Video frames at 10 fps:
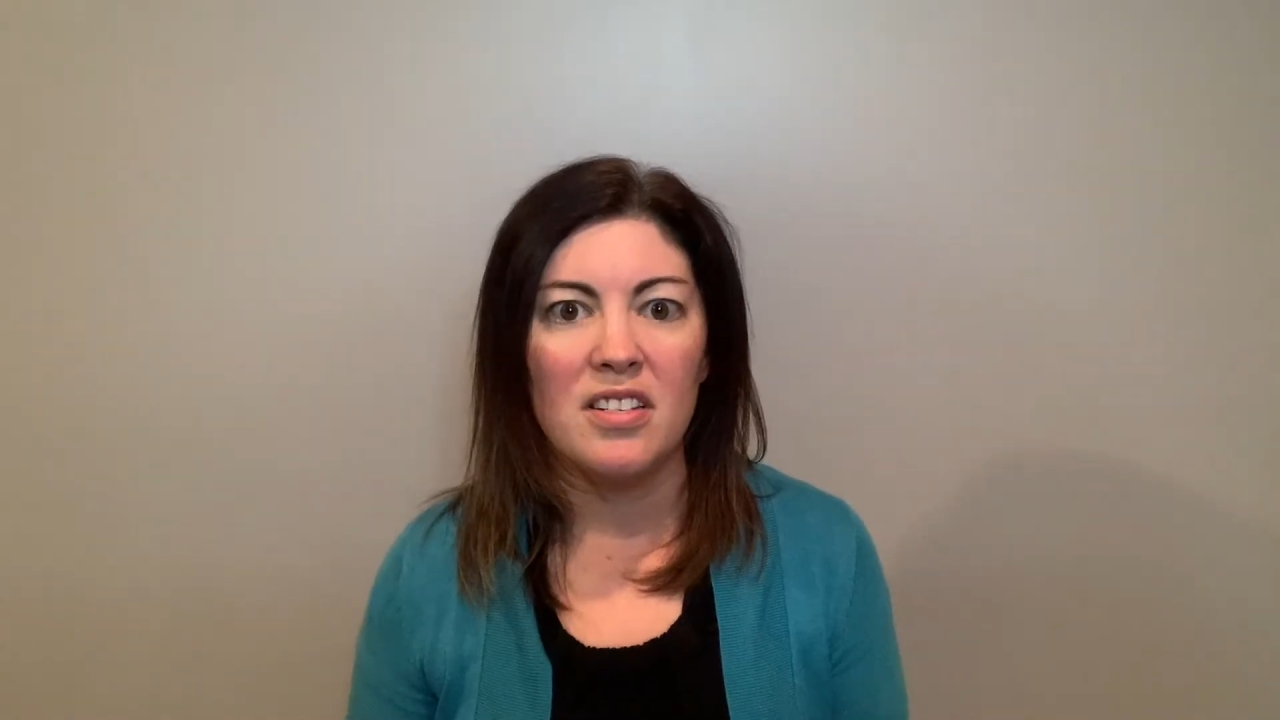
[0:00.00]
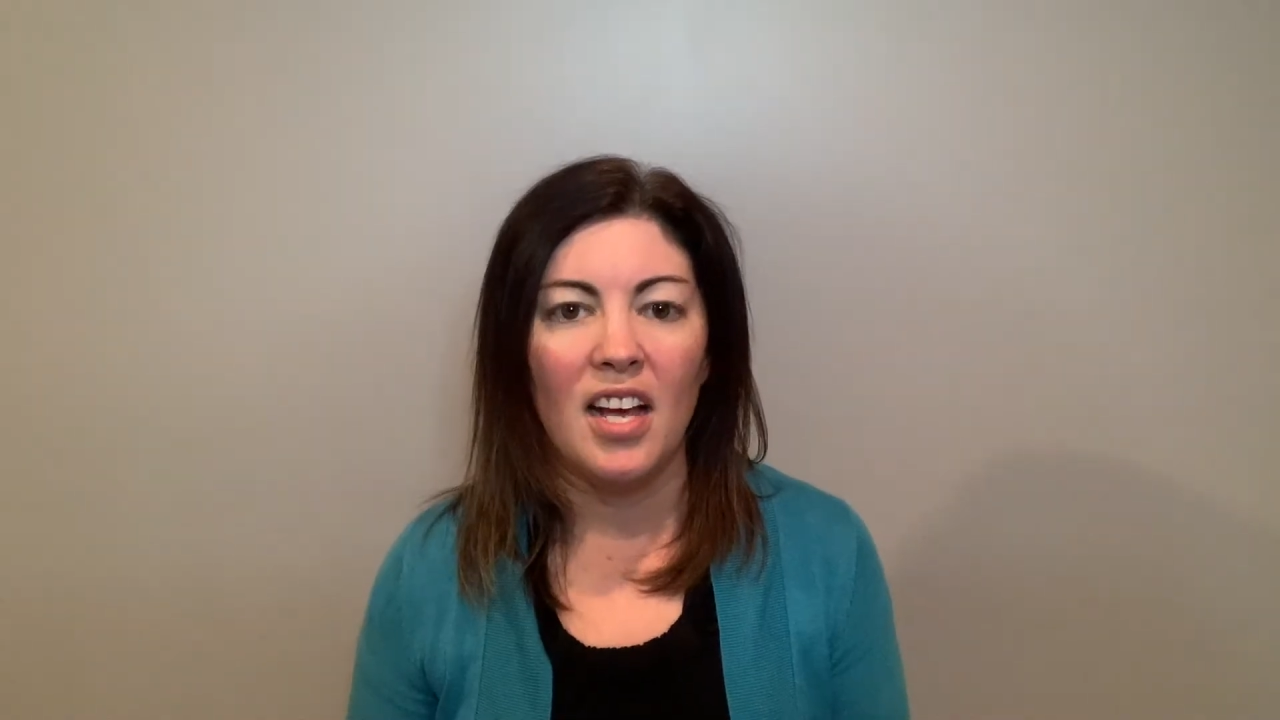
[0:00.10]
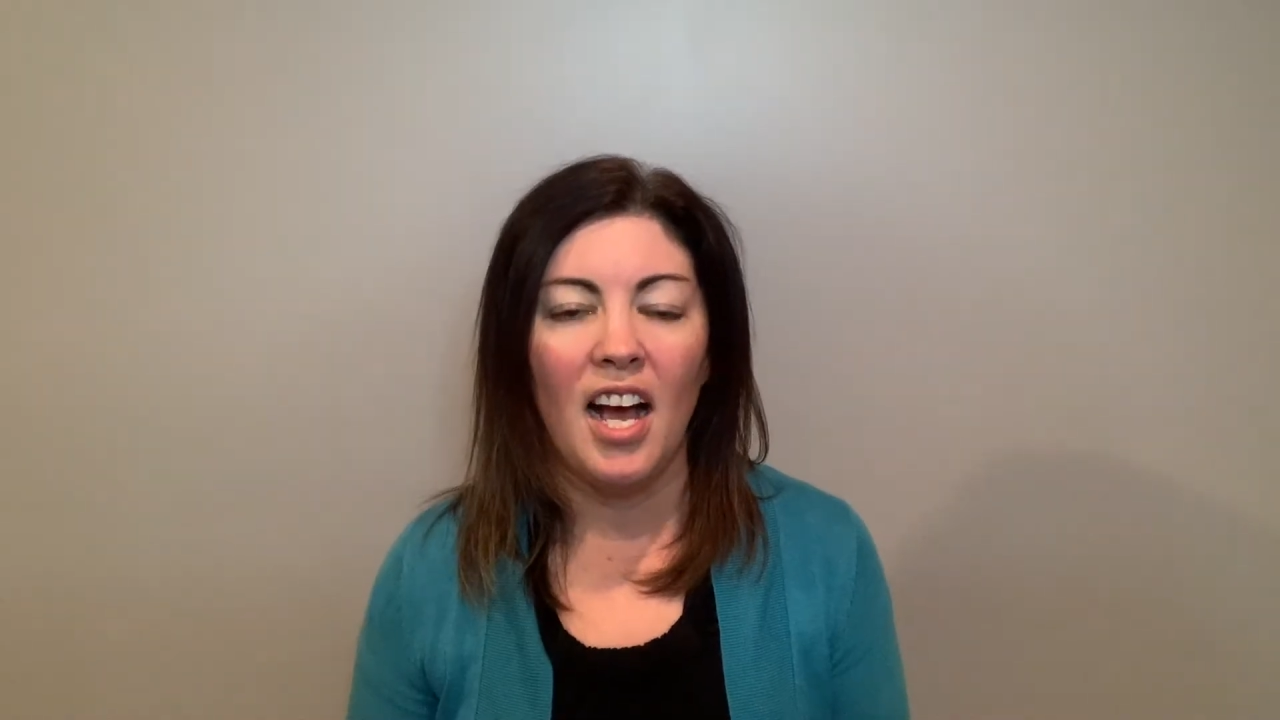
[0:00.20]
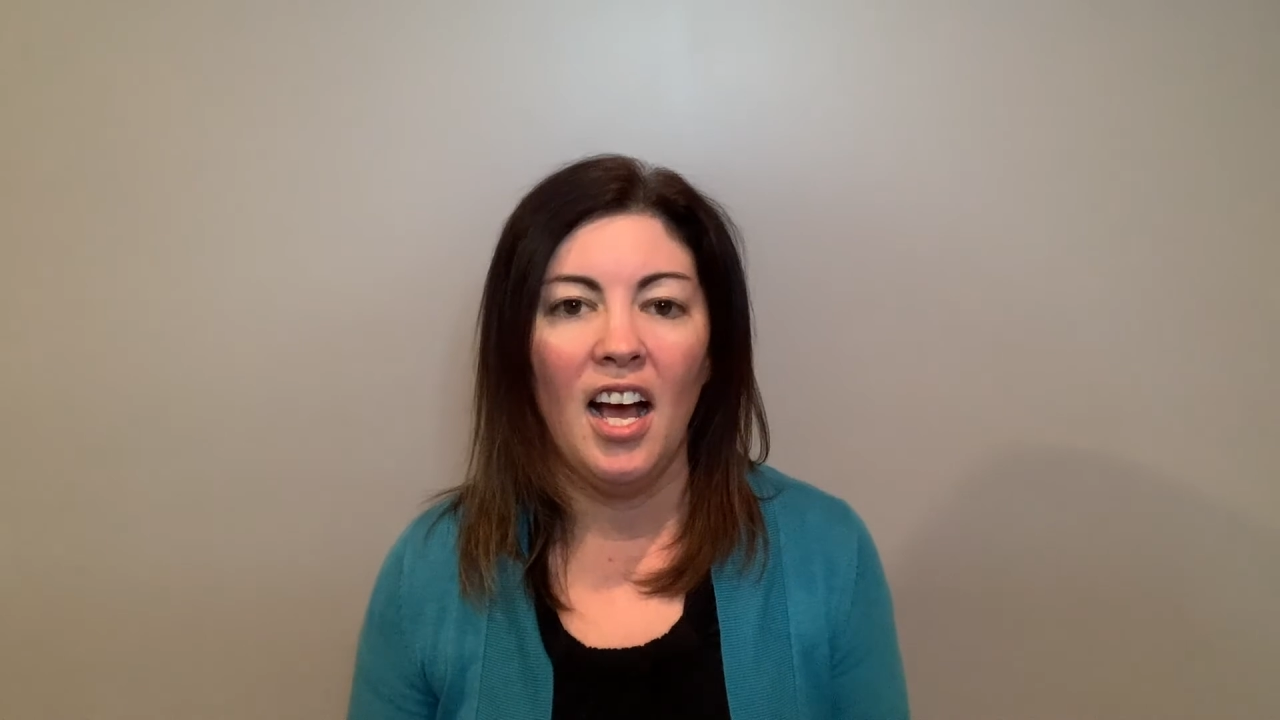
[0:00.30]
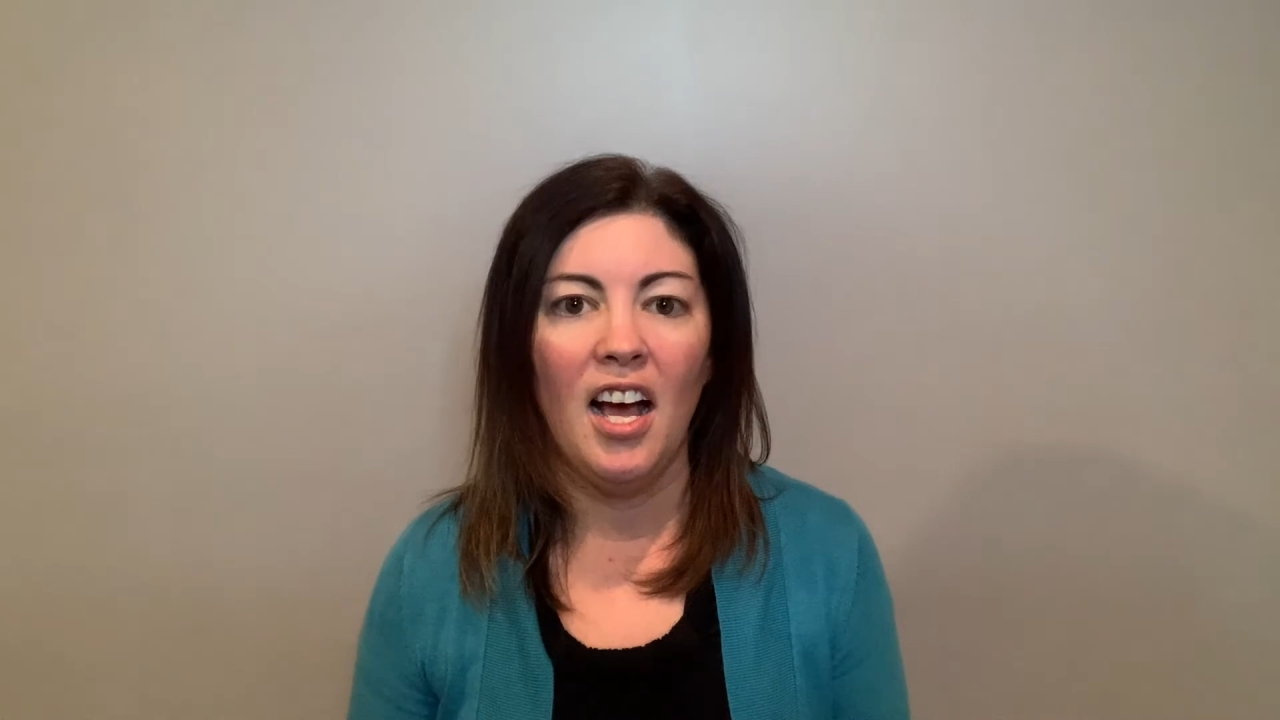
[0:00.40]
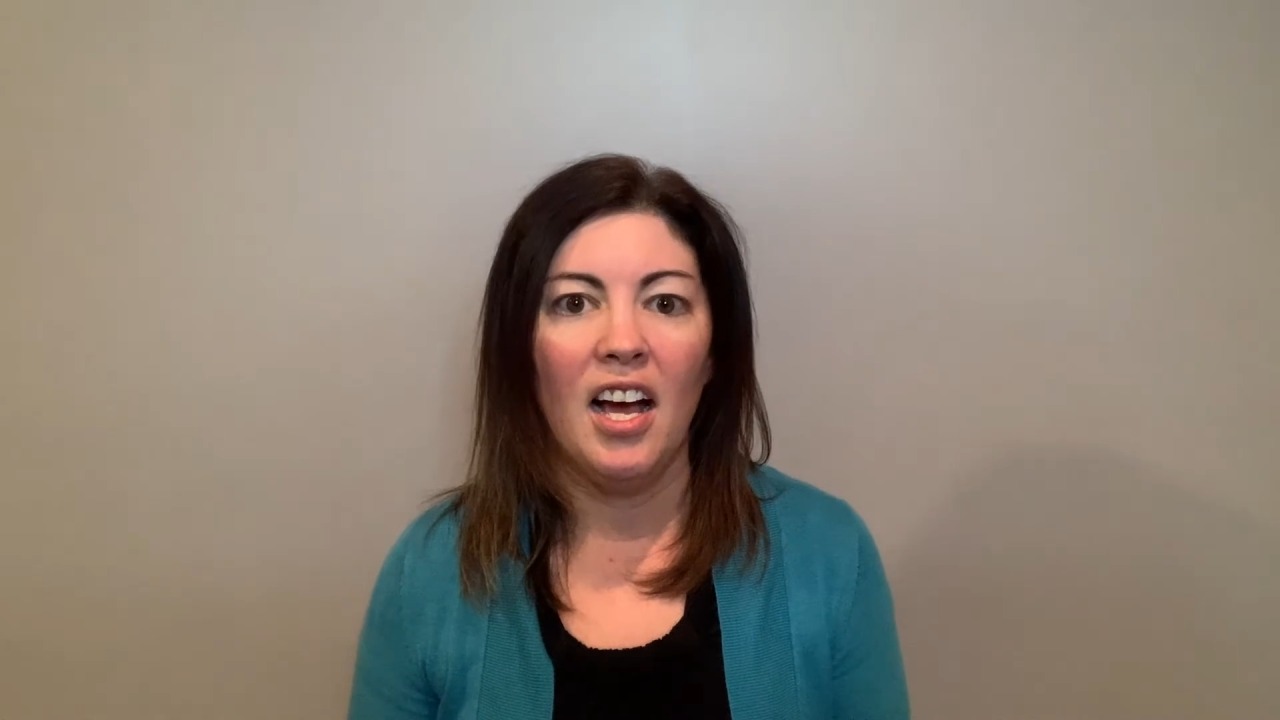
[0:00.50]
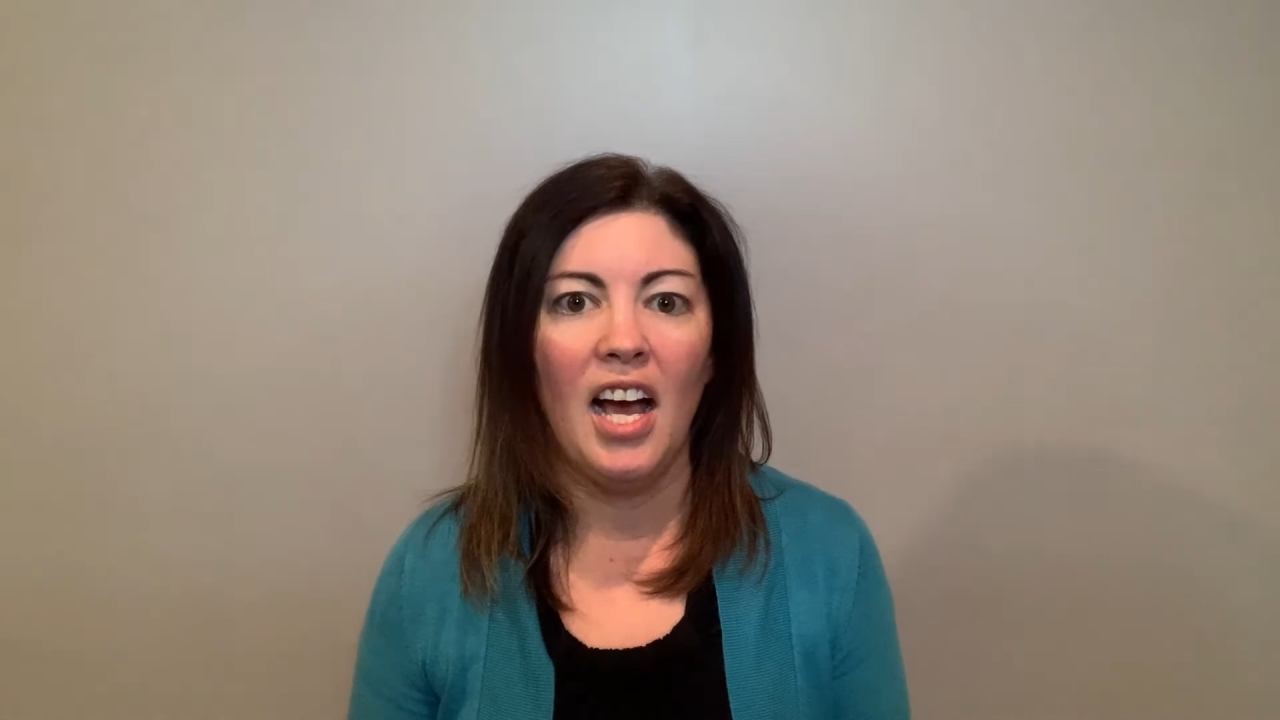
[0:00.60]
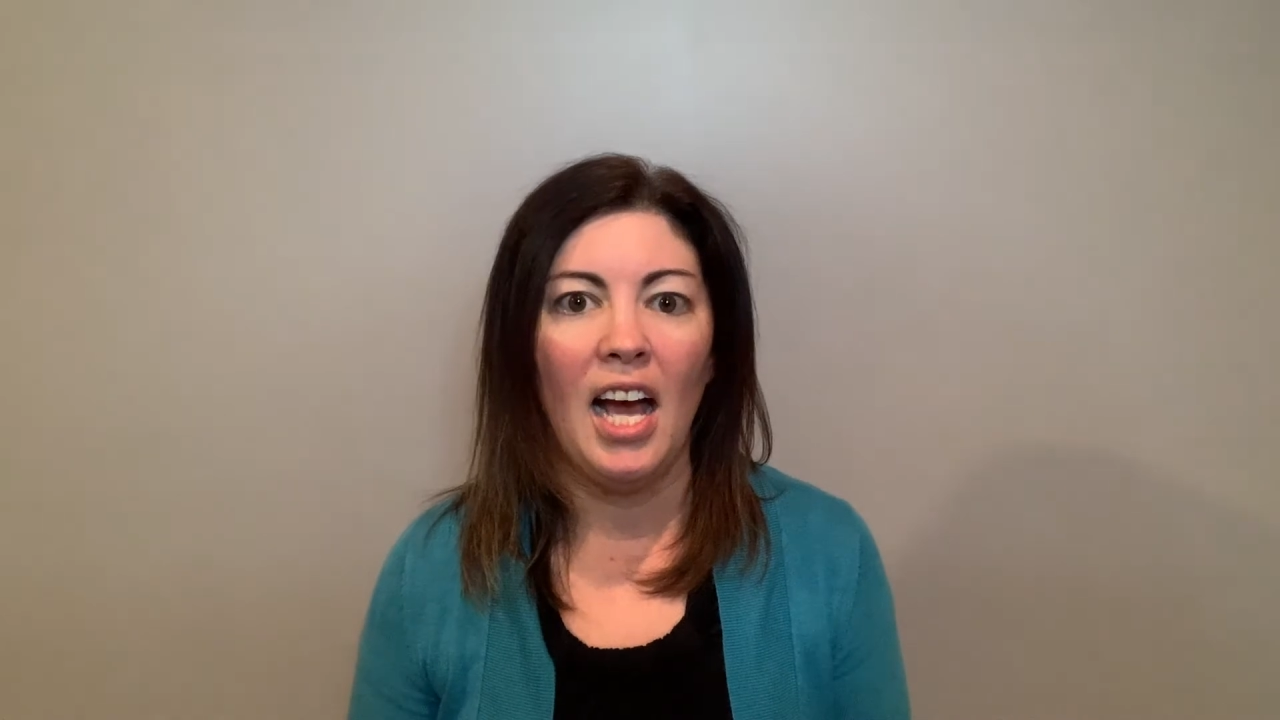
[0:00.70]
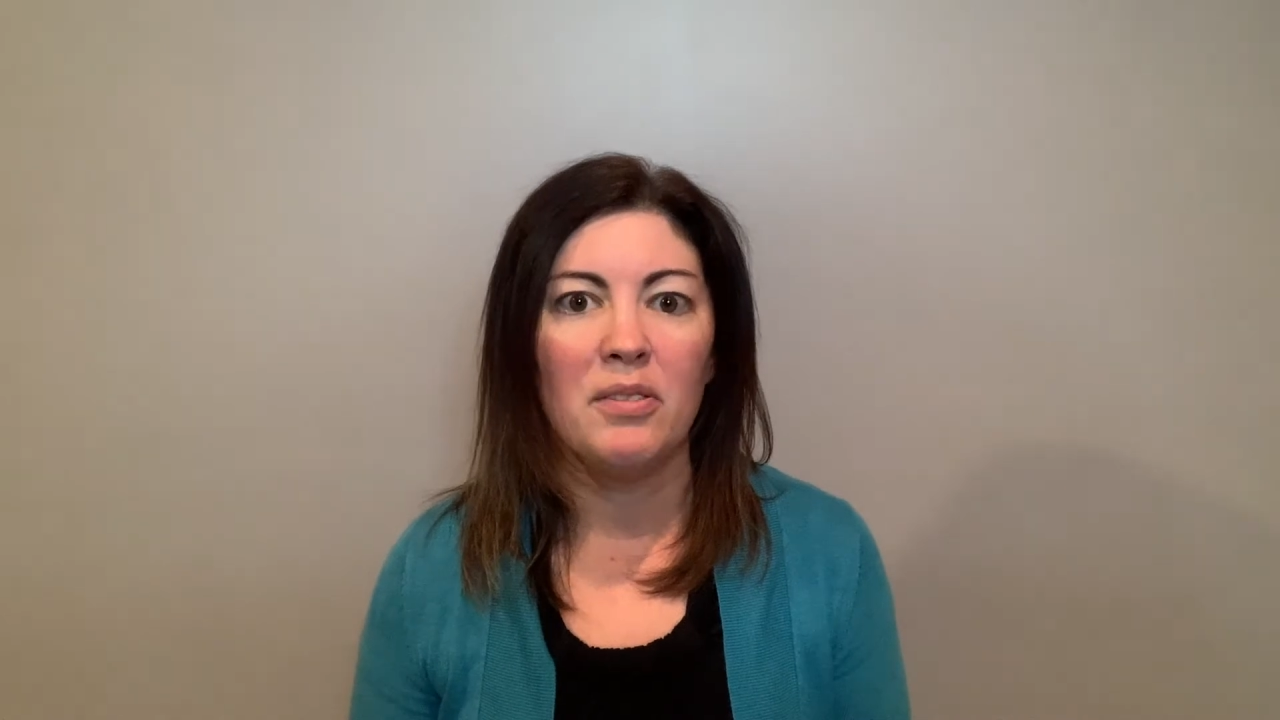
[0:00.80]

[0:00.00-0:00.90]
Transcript: I